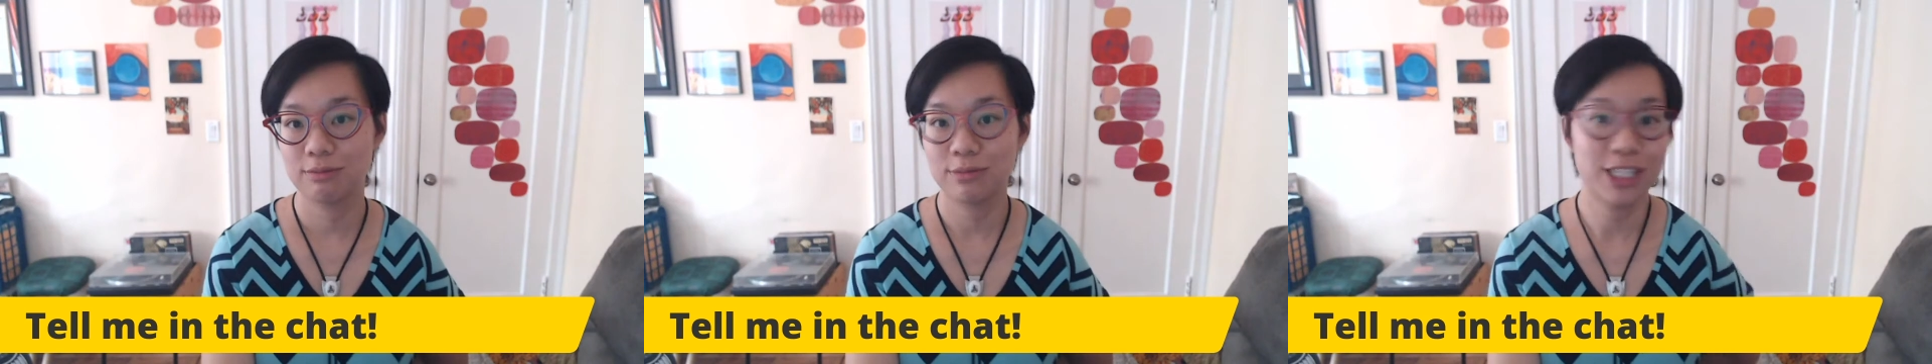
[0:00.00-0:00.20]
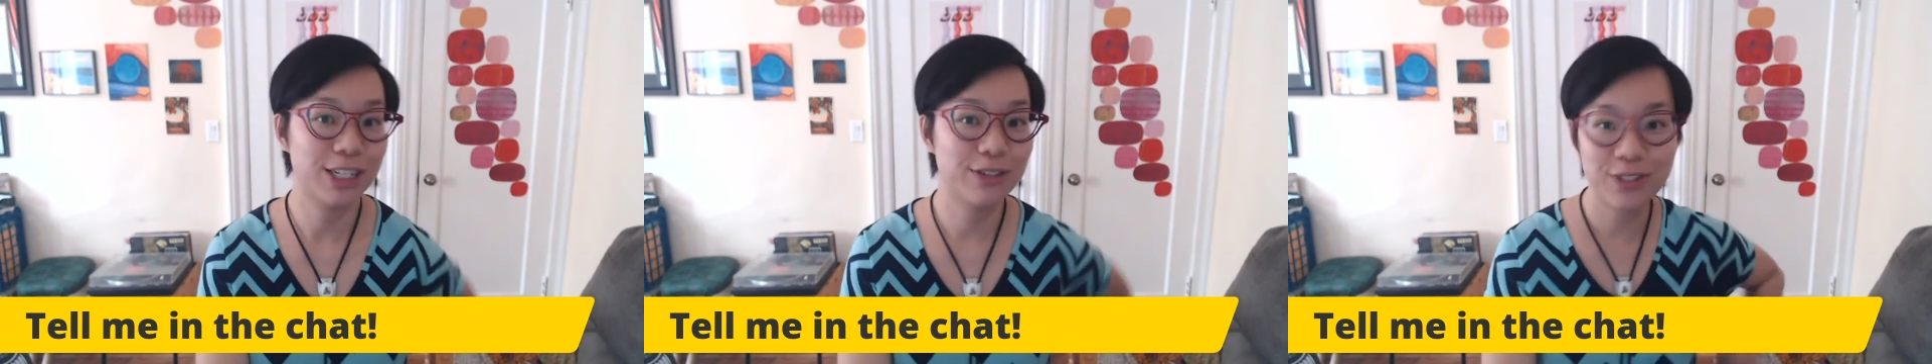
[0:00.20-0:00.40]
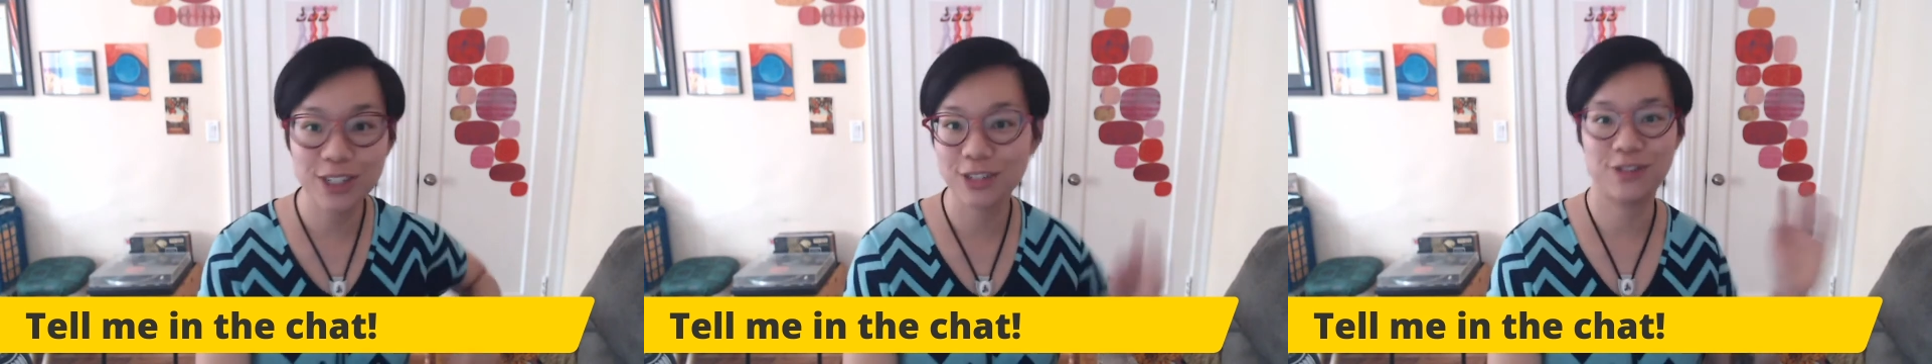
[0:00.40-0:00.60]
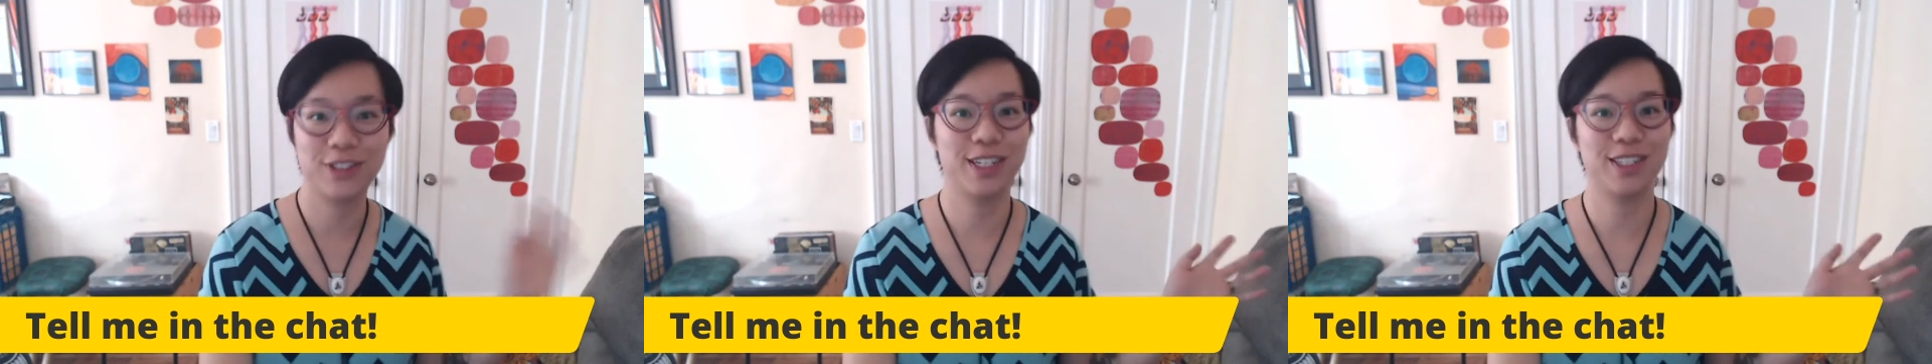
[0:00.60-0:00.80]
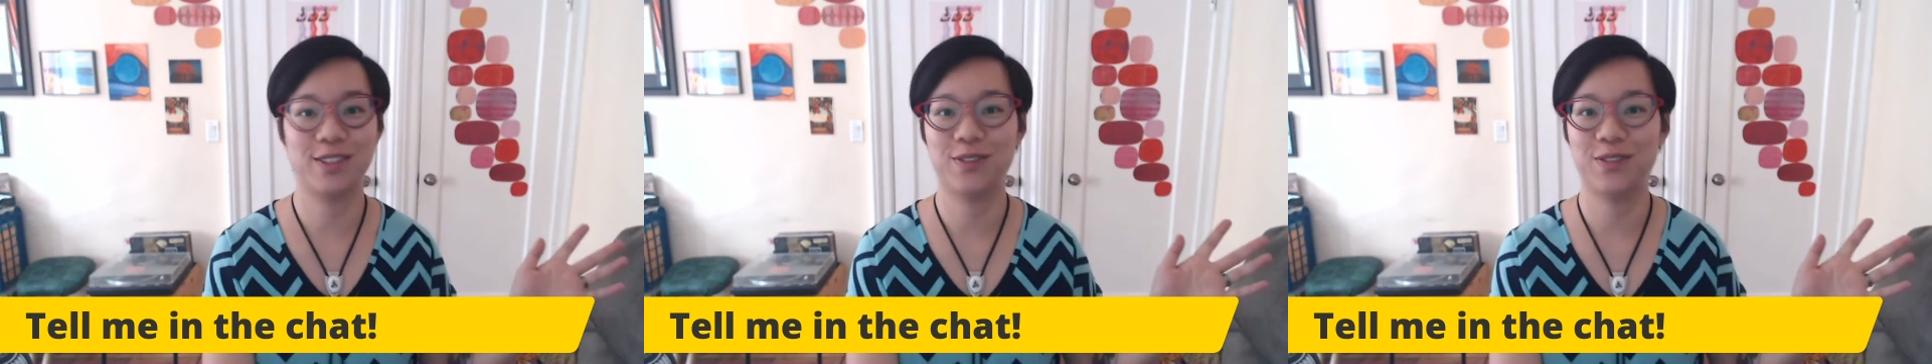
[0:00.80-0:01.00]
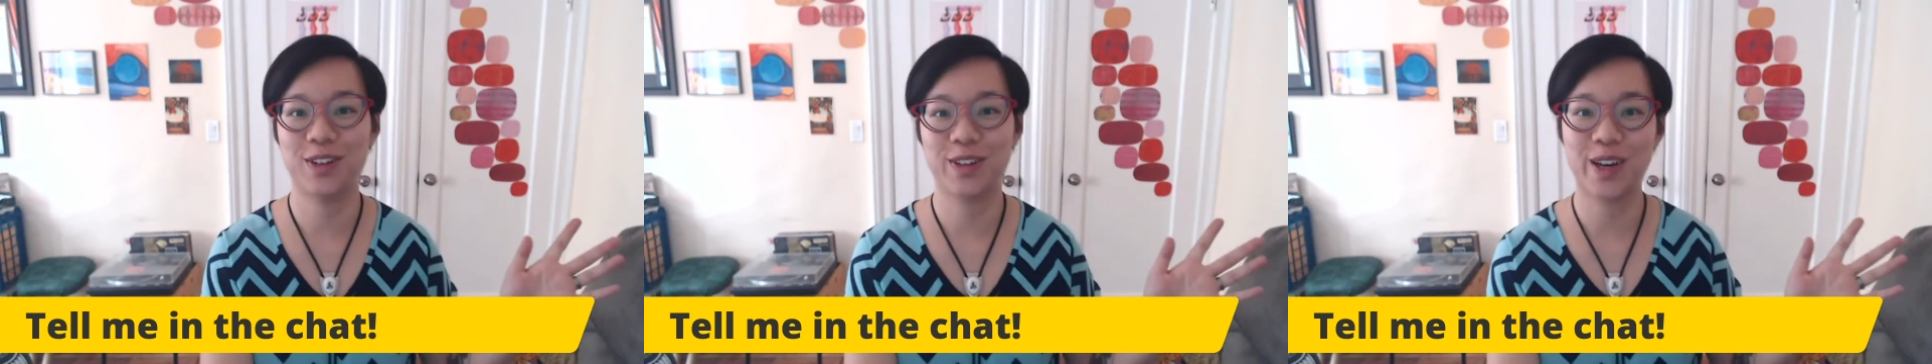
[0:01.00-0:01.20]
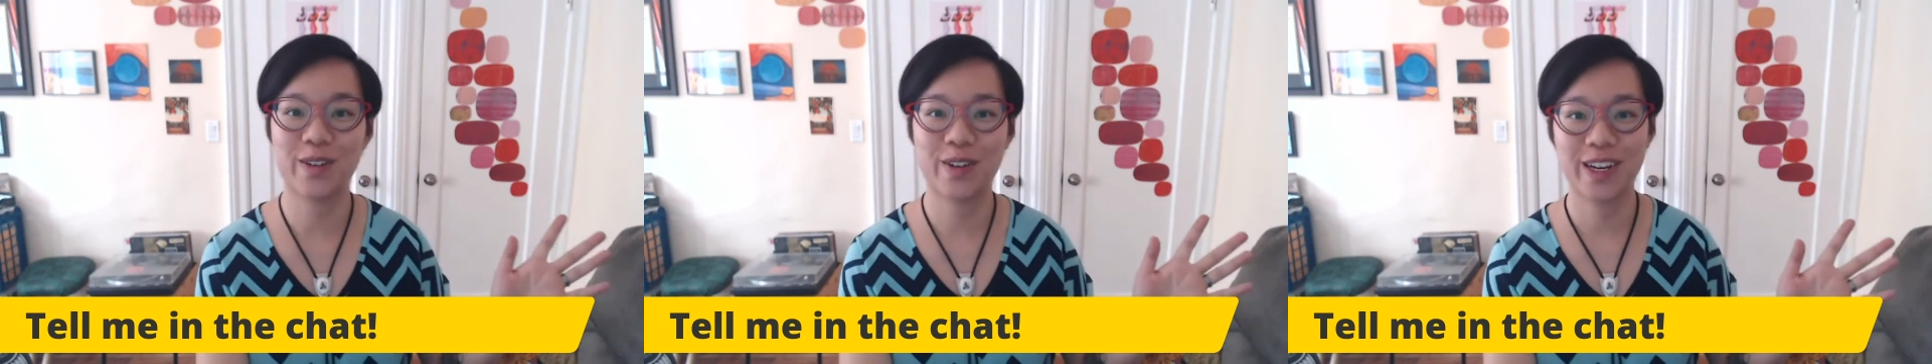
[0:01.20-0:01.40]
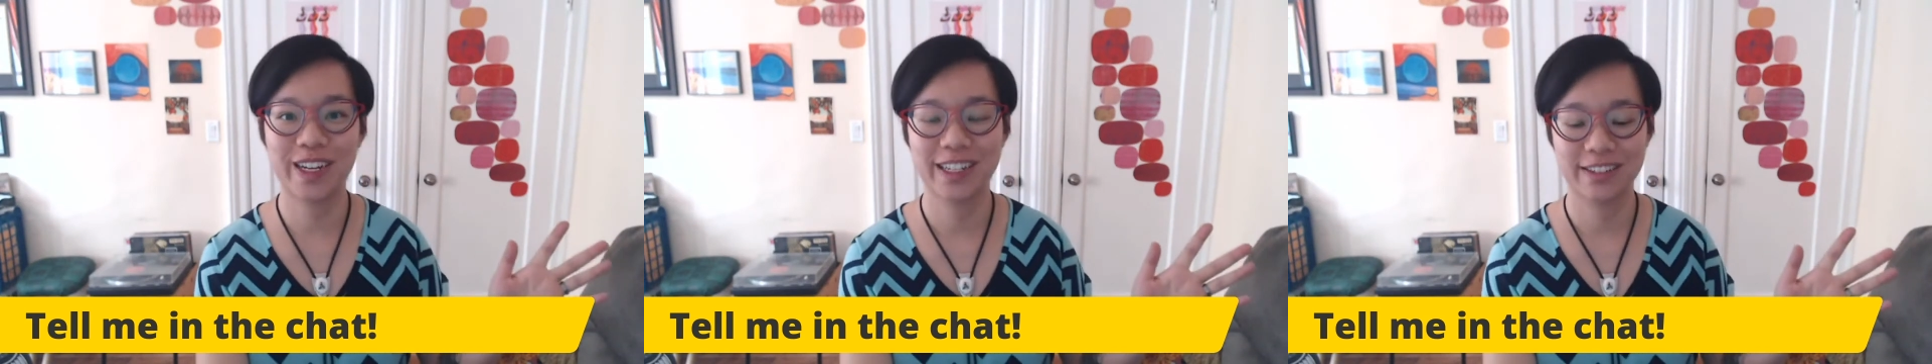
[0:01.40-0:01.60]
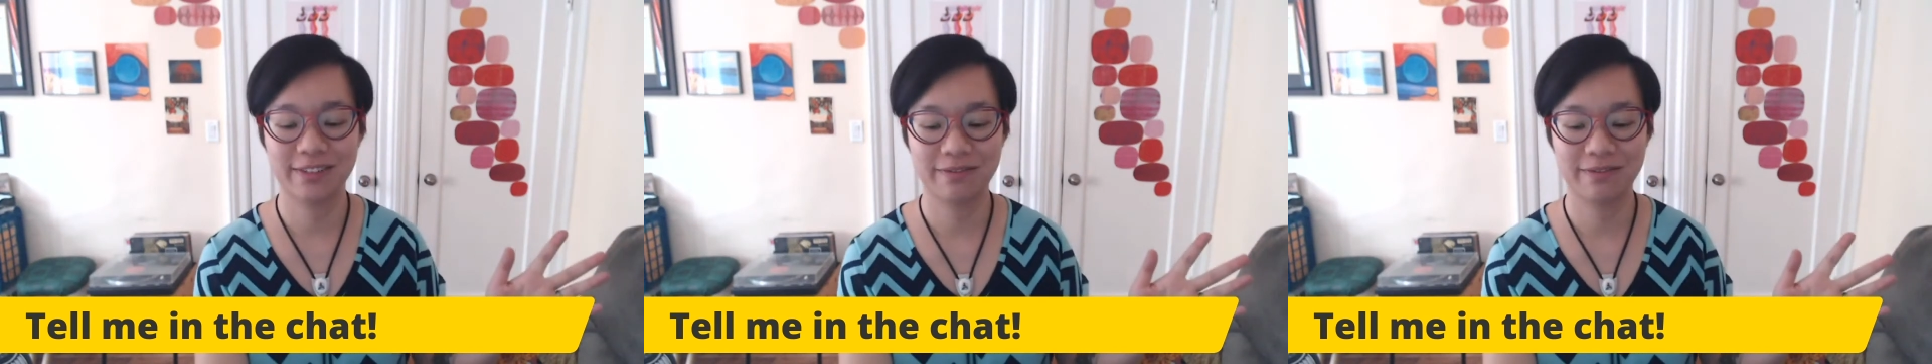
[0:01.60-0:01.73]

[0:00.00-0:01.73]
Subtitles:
even if it doesn't feel that way.